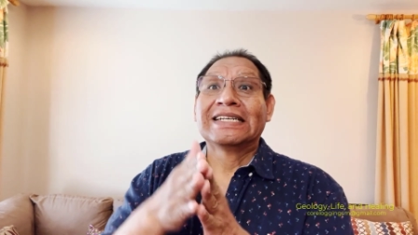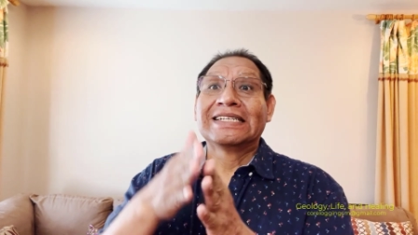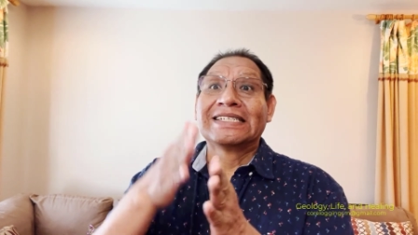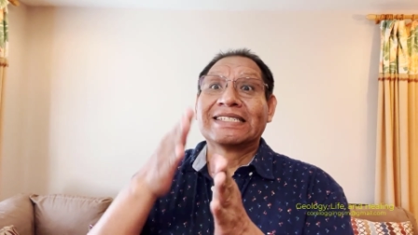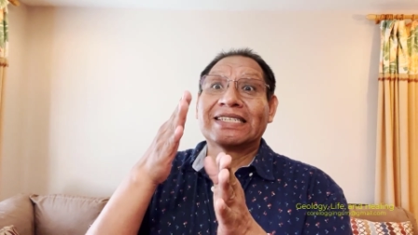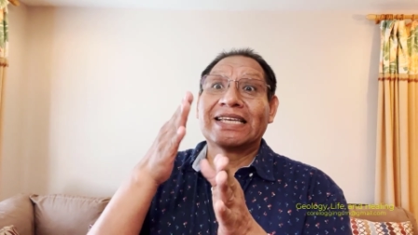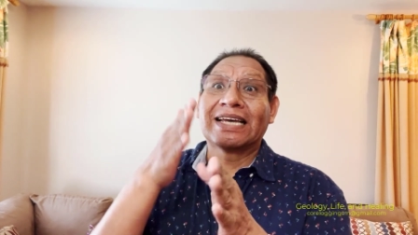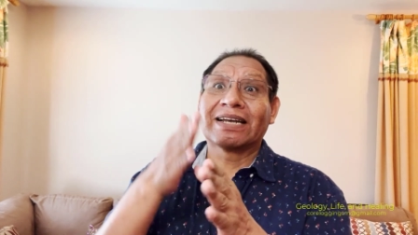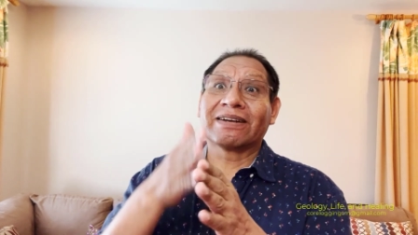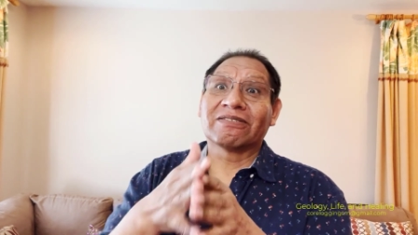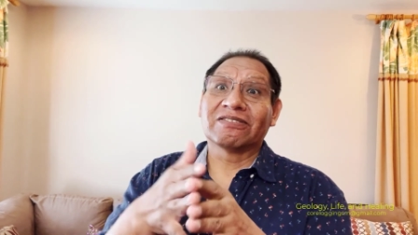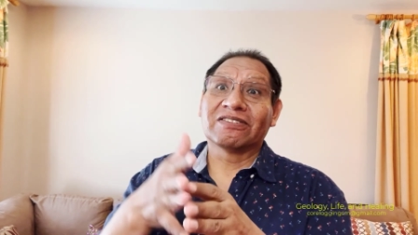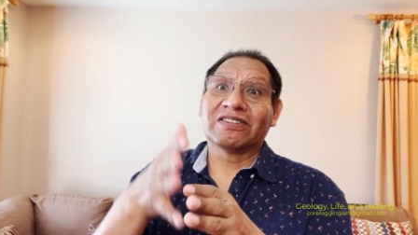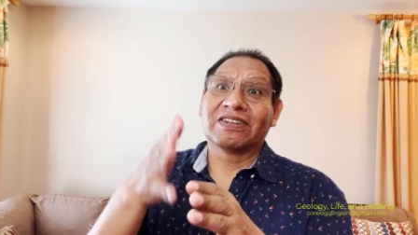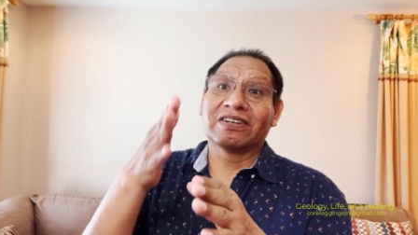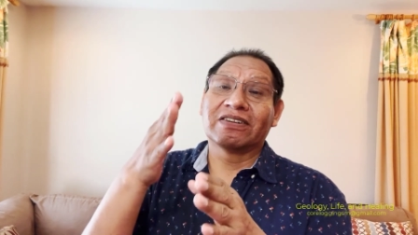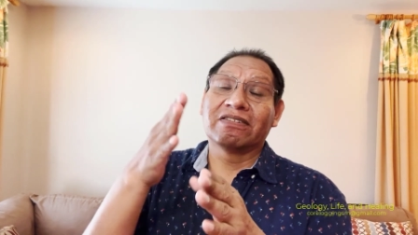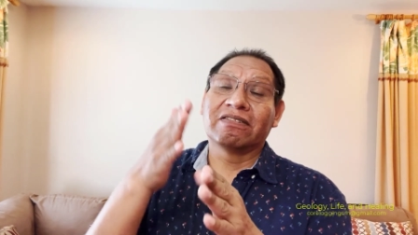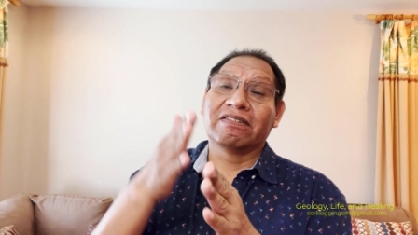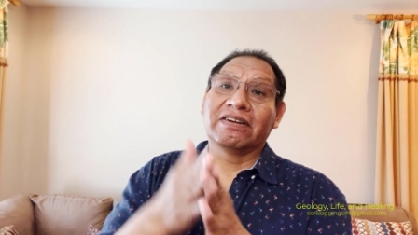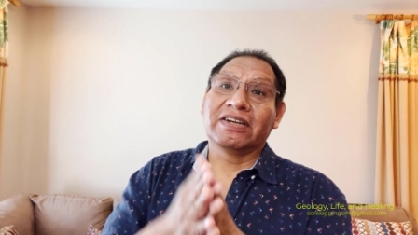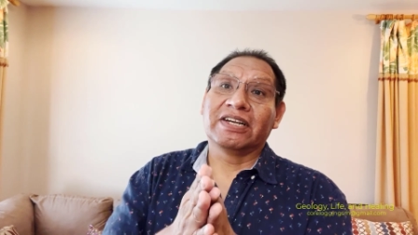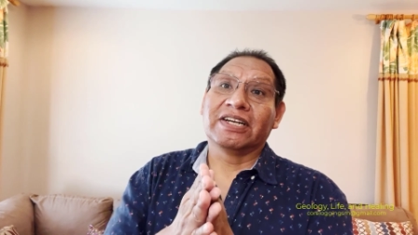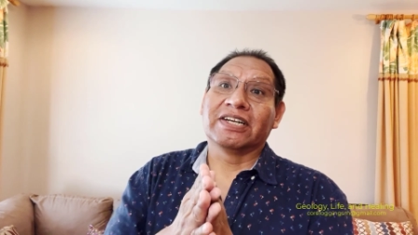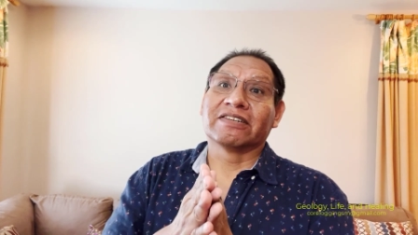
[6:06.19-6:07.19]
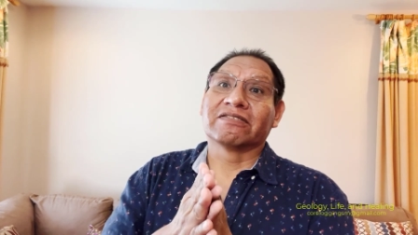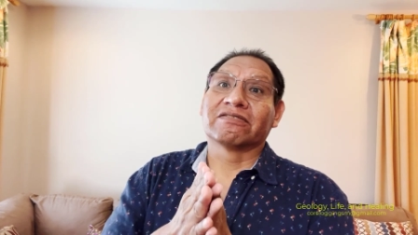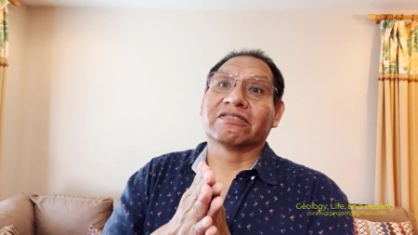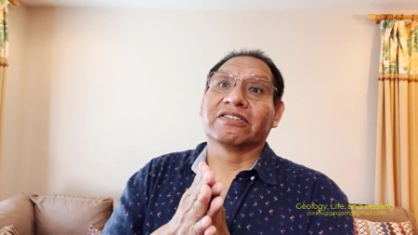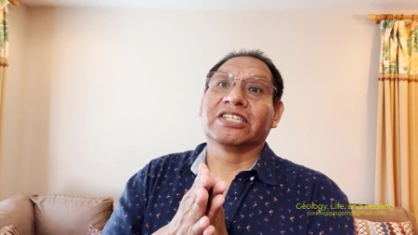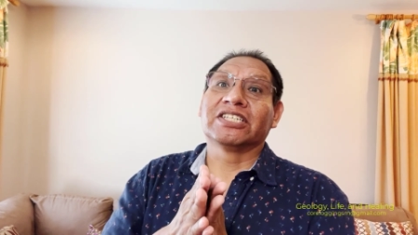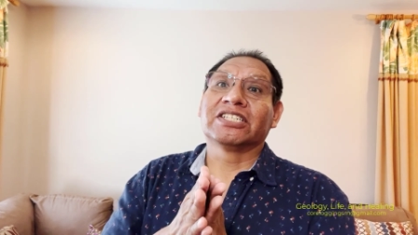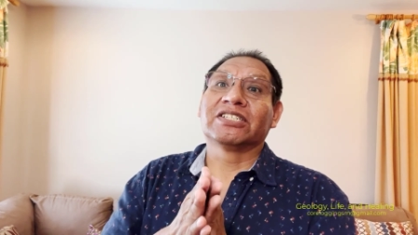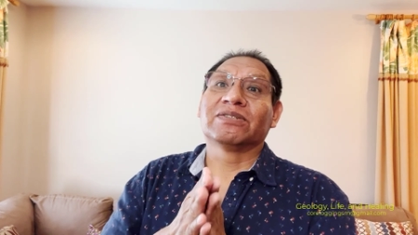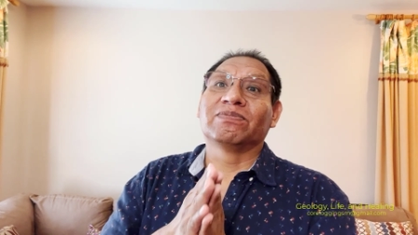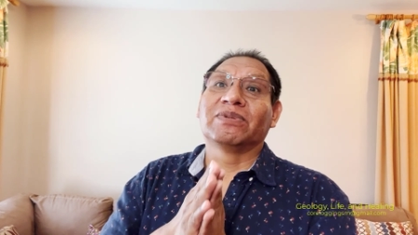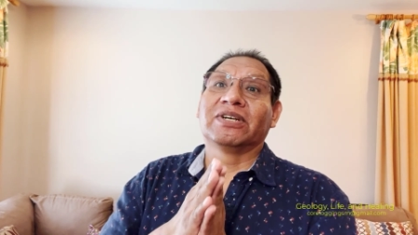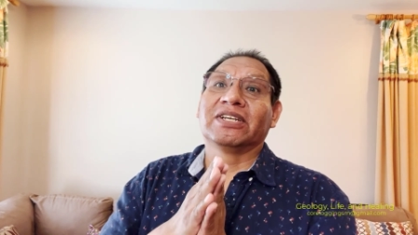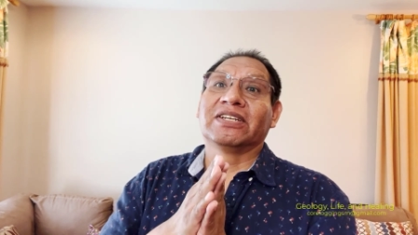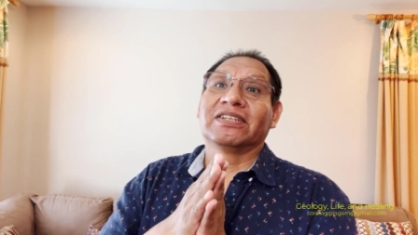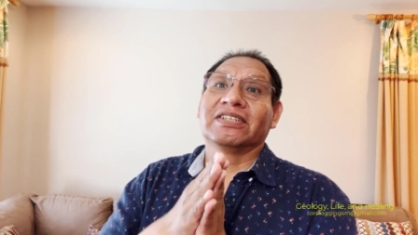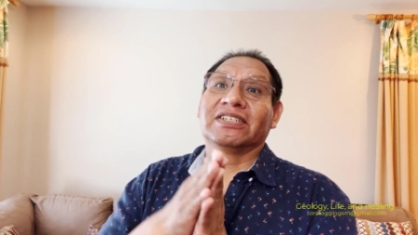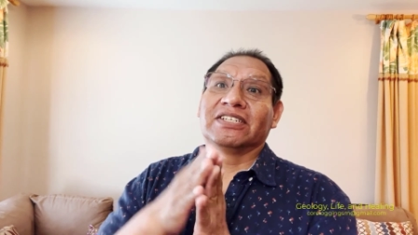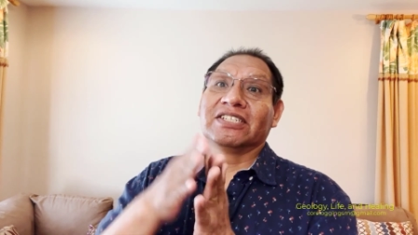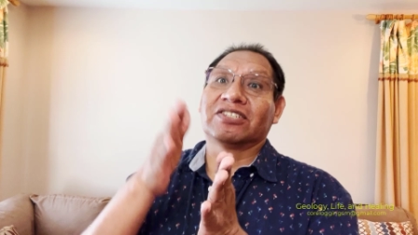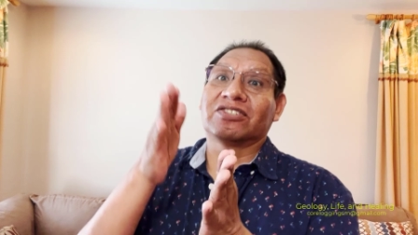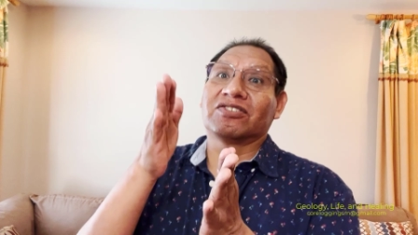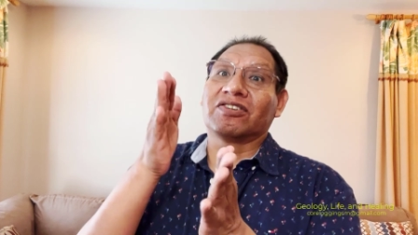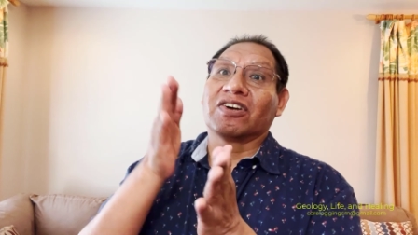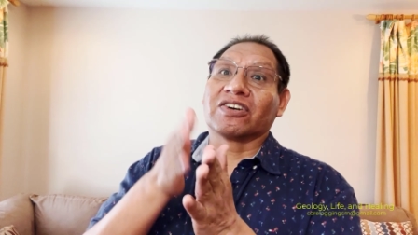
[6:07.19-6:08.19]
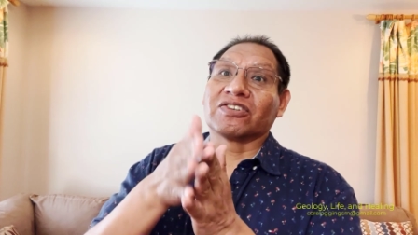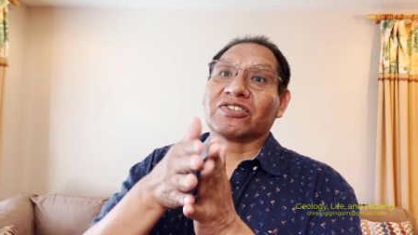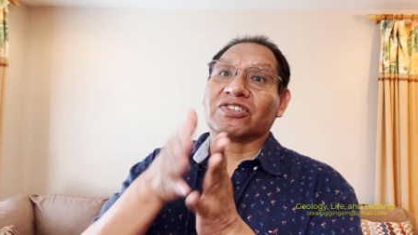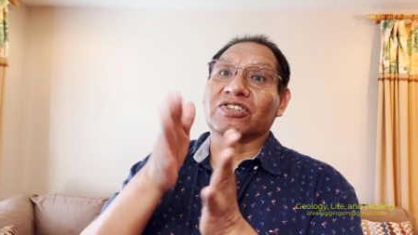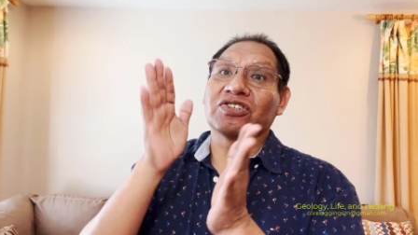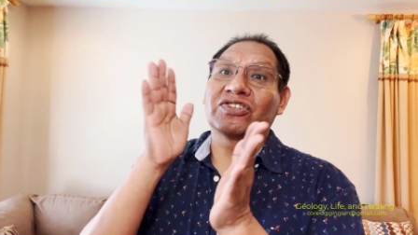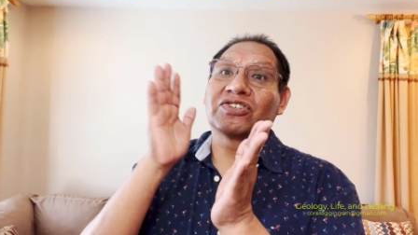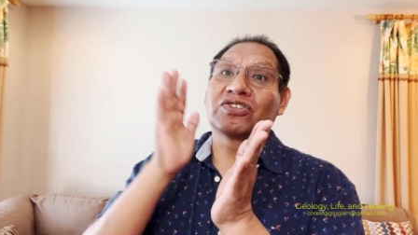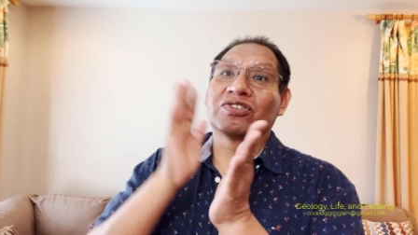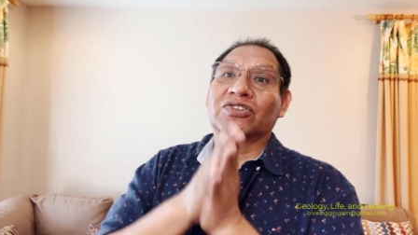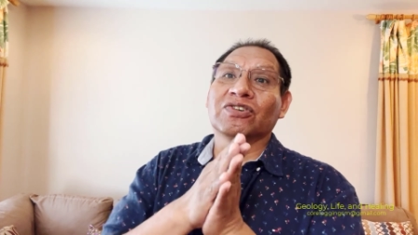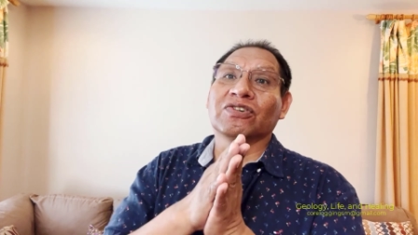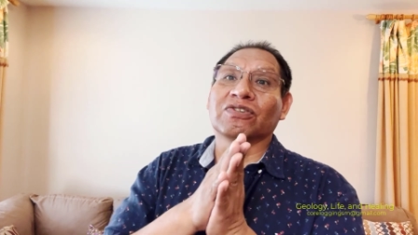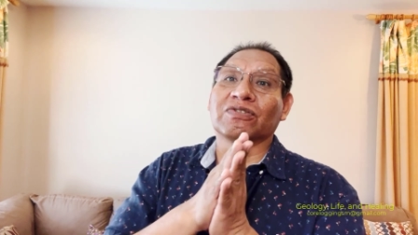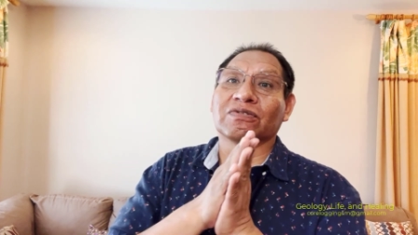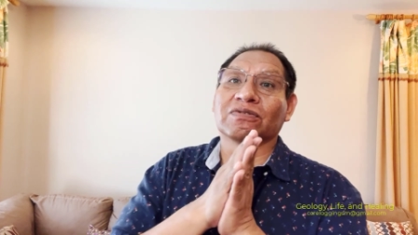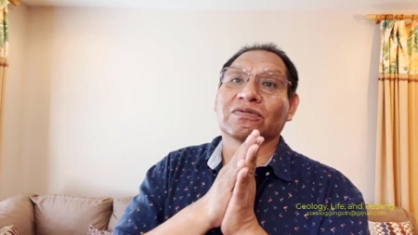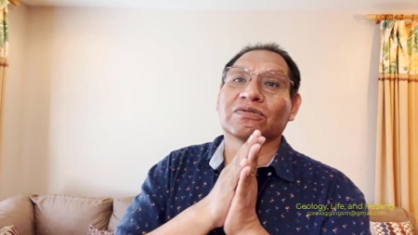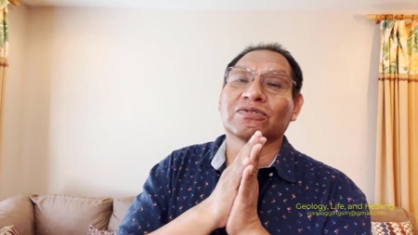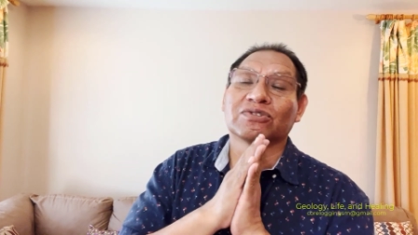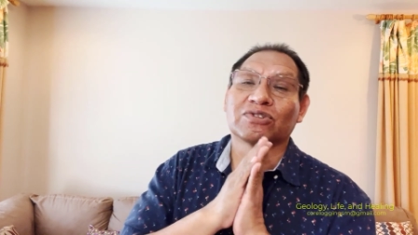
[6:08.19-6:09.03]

secondary enrichment structures too.